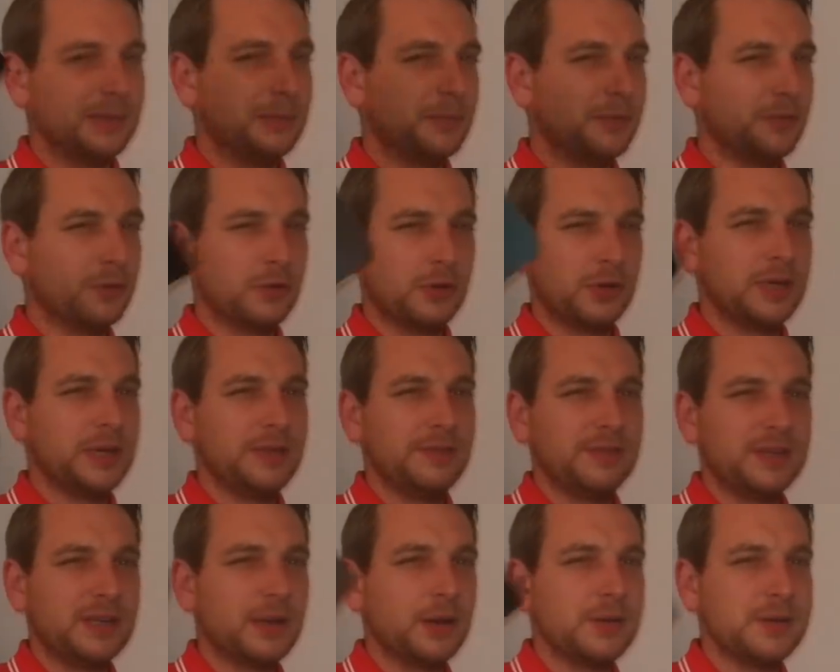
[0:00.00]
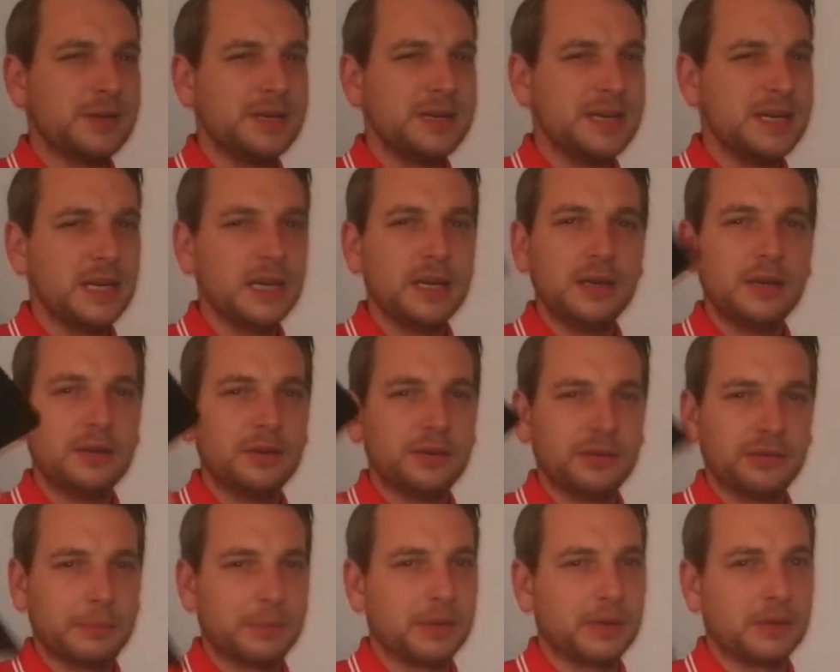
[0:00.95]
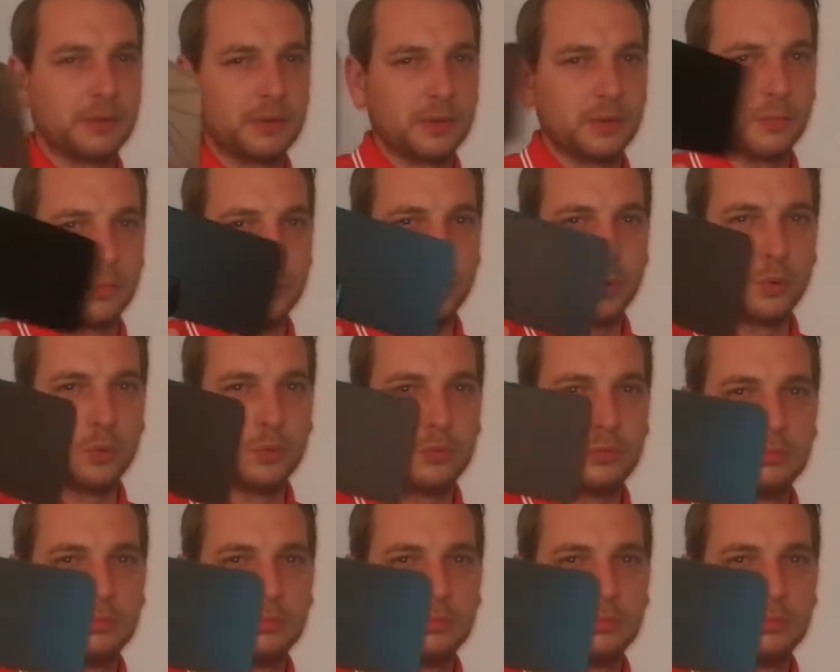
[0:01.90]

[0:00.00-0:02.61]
Before I even go near something like a wall,